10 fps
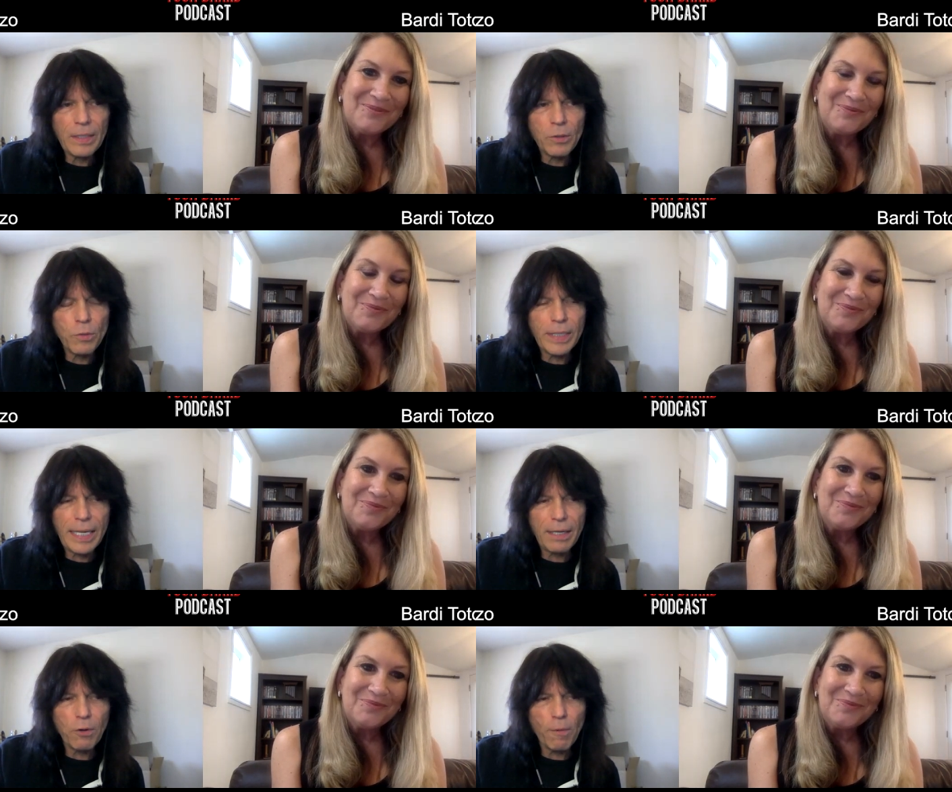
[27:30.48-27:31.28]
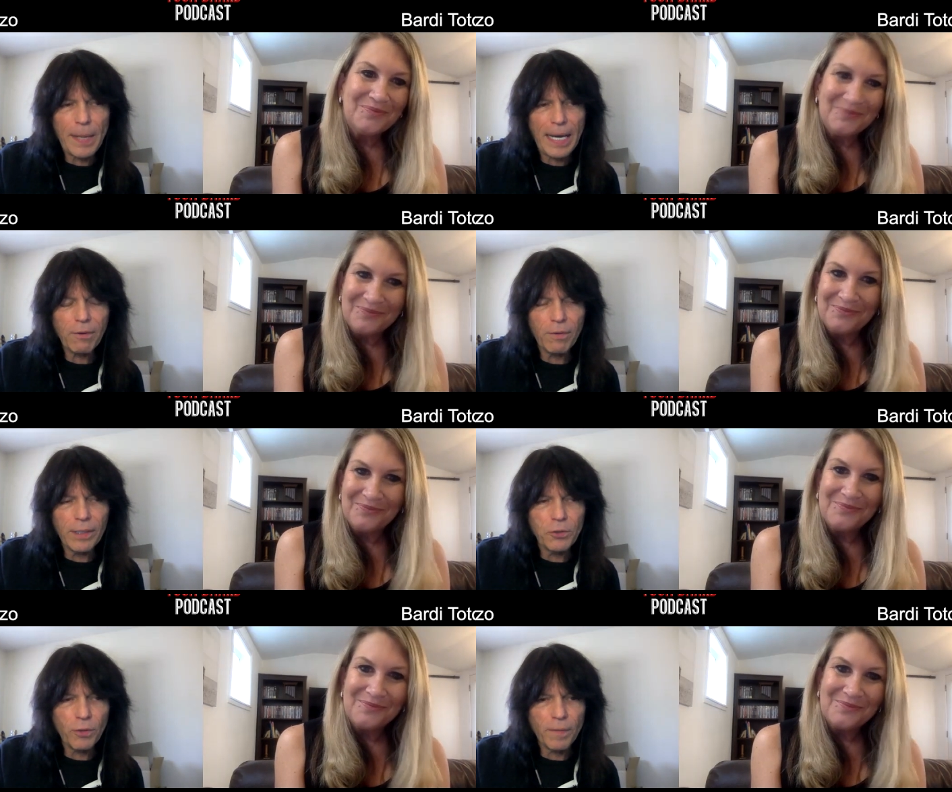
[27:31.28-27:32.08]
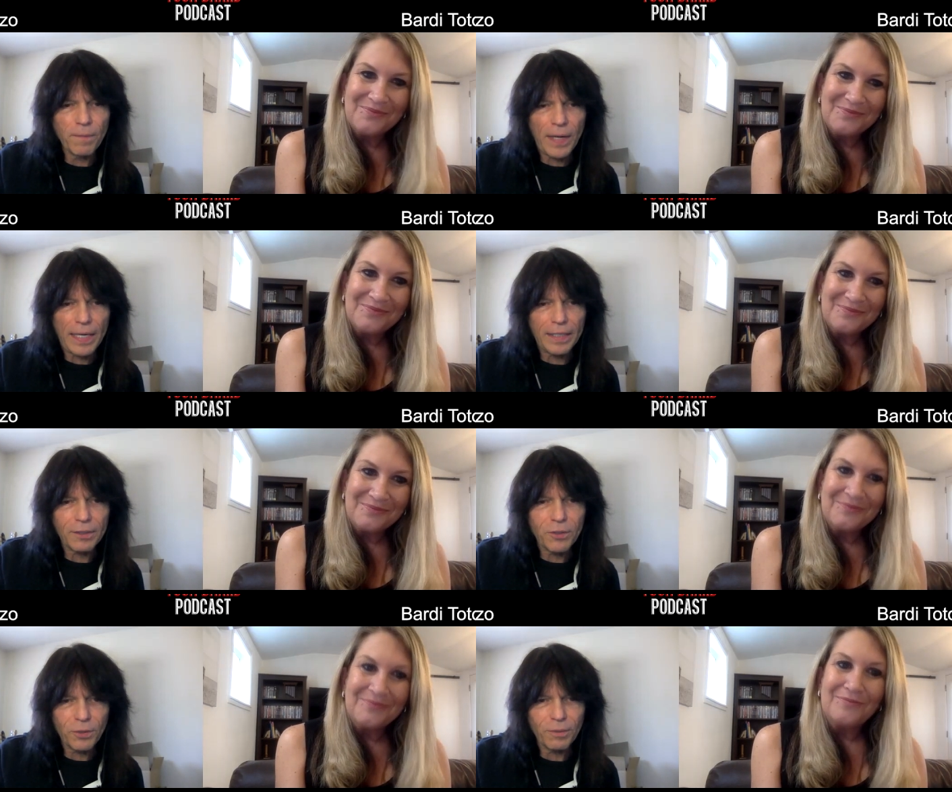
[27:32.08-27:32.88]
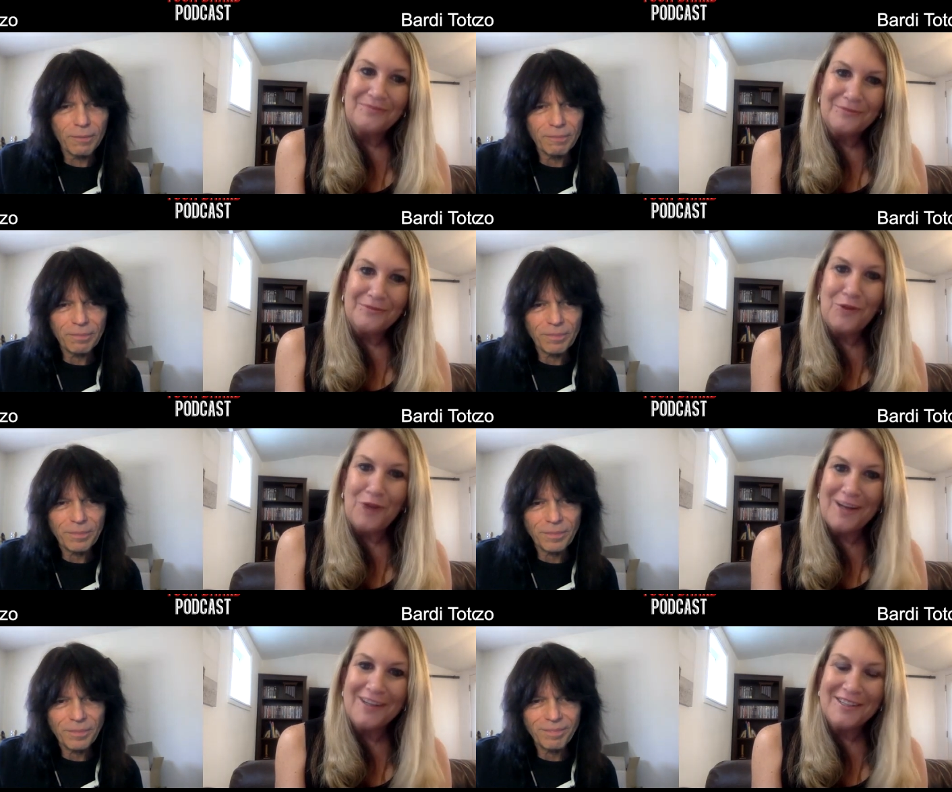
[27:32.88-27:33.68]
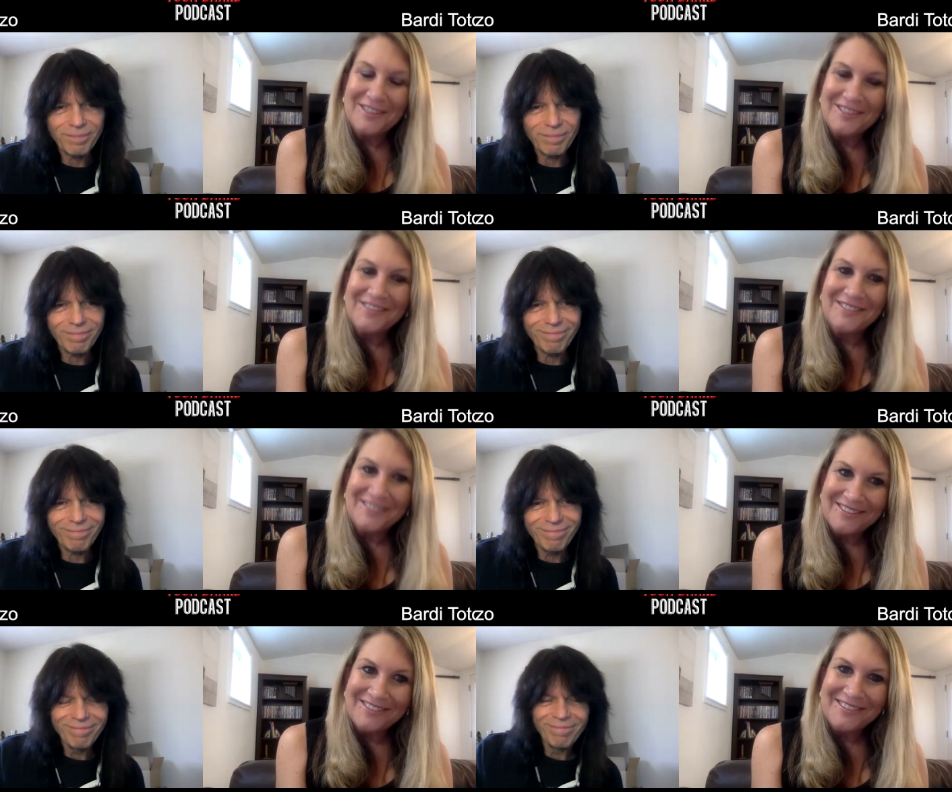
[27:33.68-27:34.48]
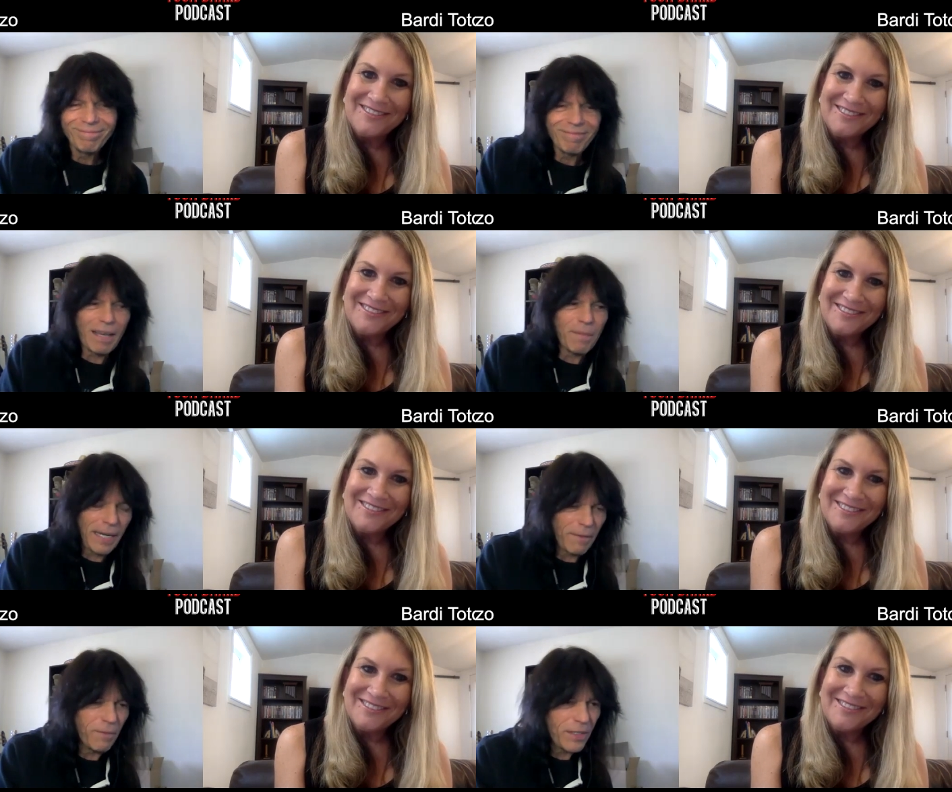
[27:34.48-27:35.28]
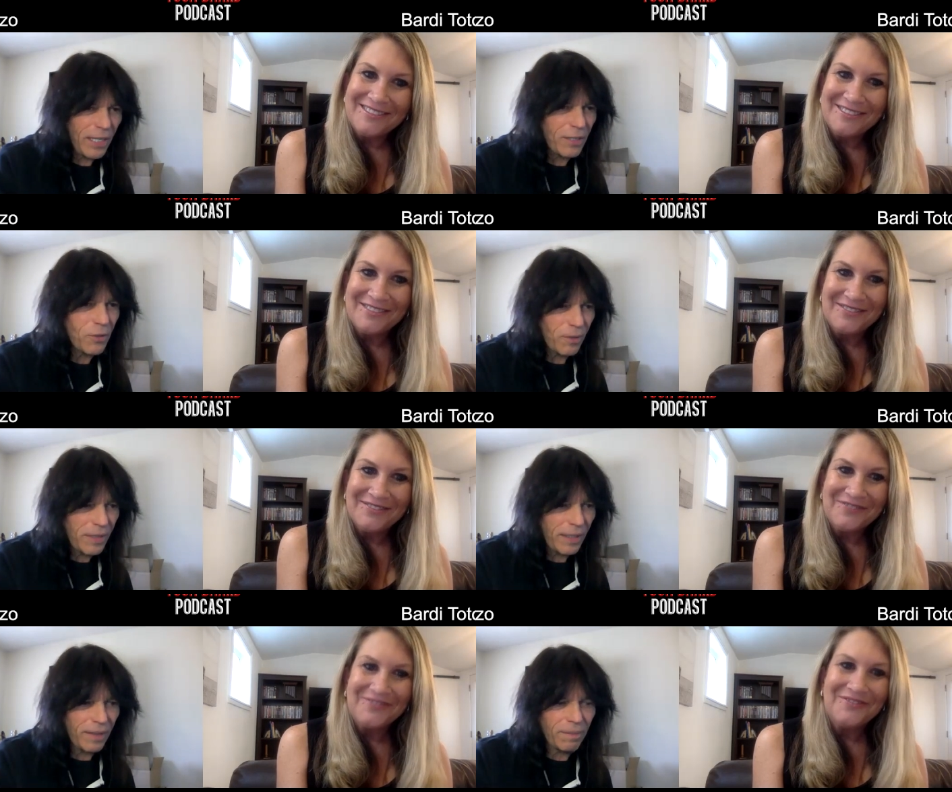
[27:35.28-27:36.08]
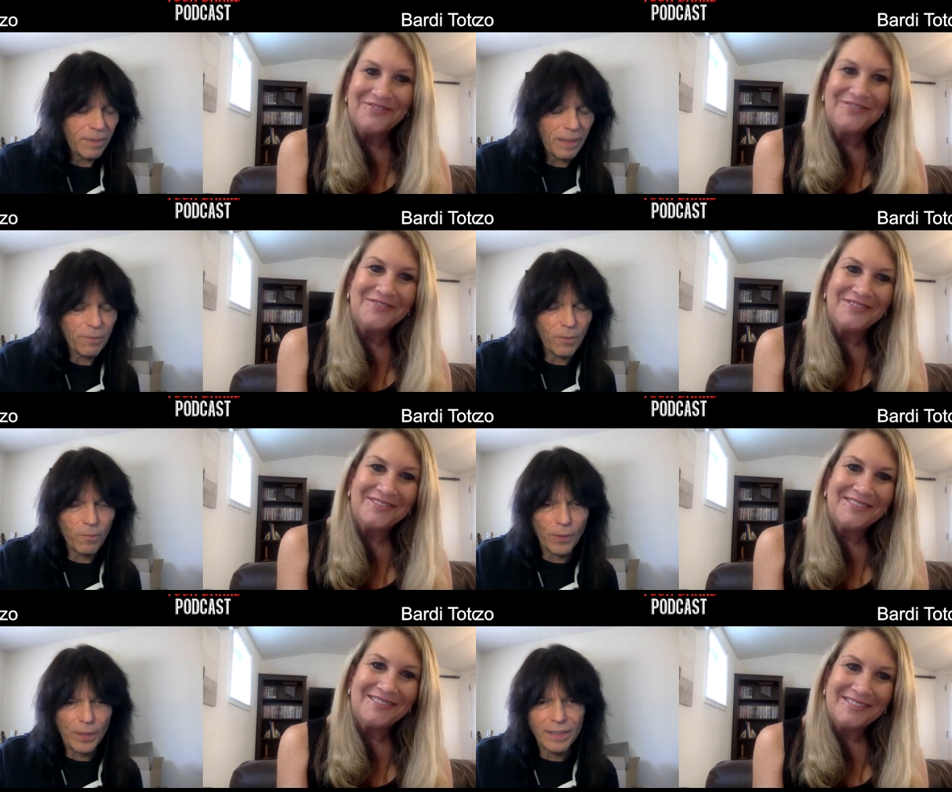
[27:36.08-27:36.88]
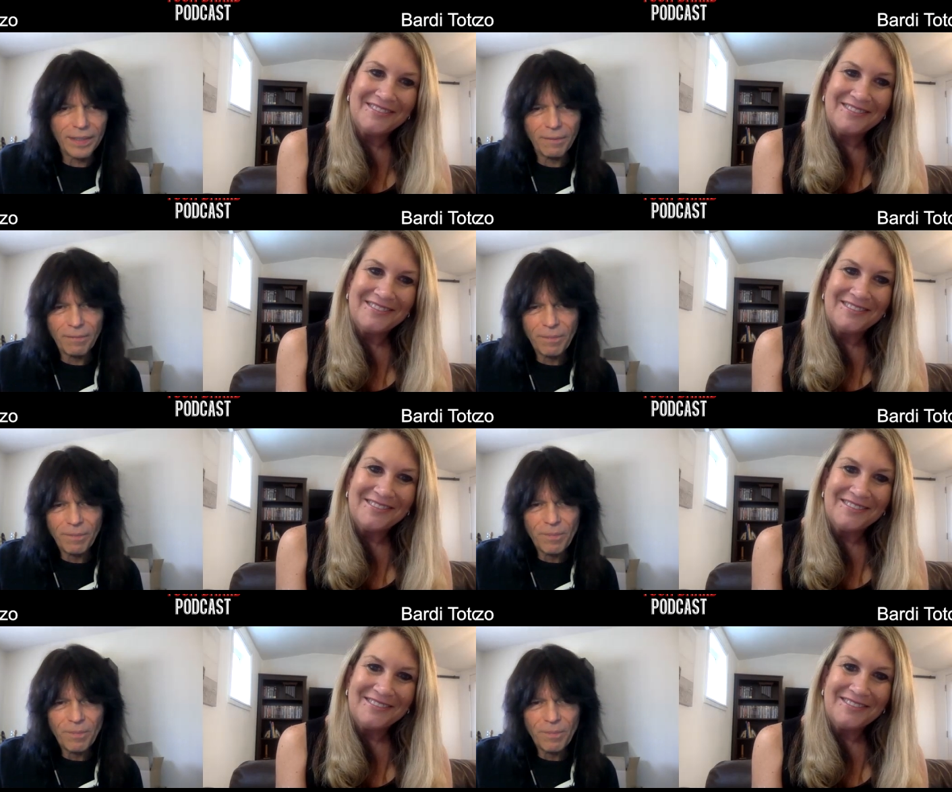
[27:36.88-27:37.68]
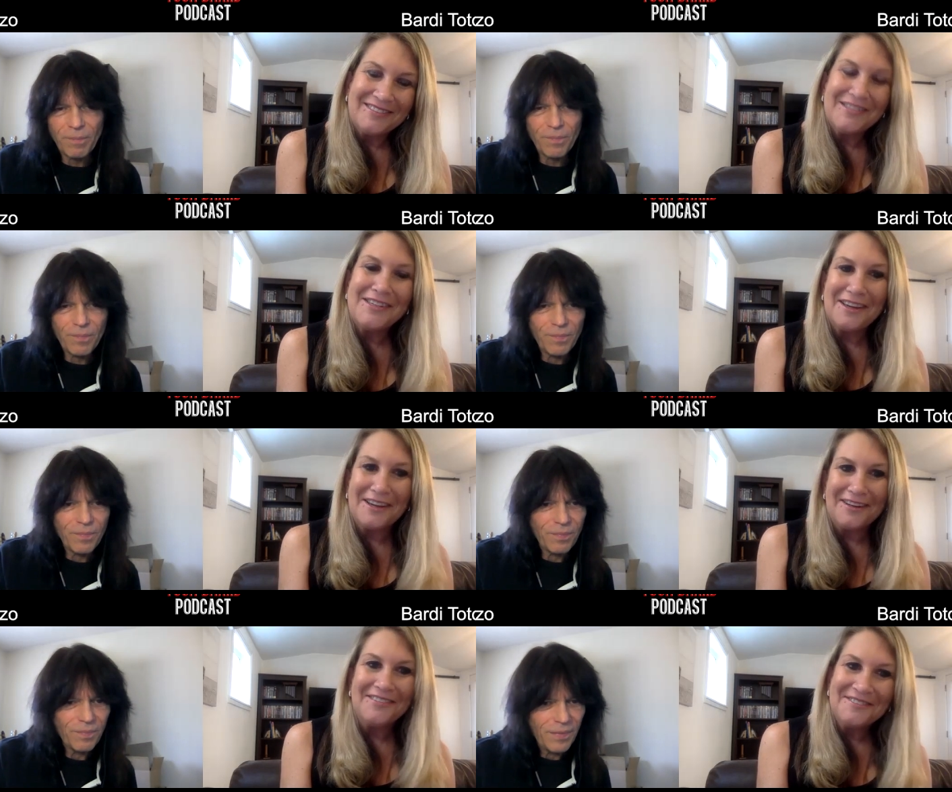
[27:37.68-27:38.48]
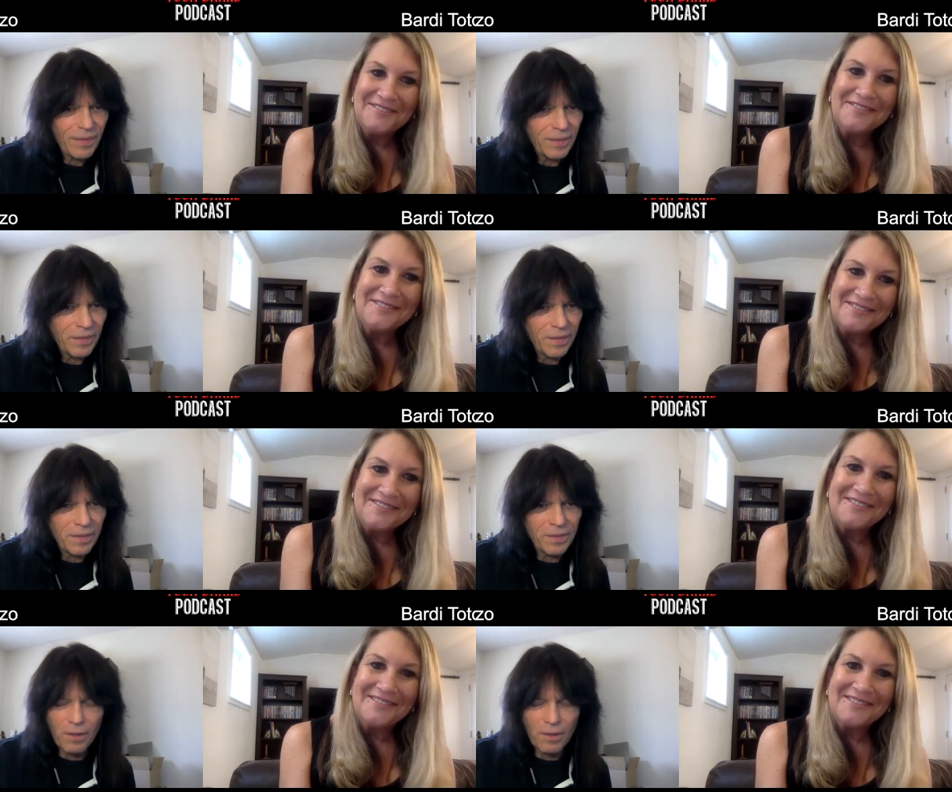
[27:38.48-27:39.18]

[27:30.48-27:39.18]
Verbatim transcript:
Speaker 1: you can't go back unless you're invited to.
Speaker 2: Right.
Speaker 1: And my invitation came from Frankie.
Speaker 2: Yeah.
Speaker 1: You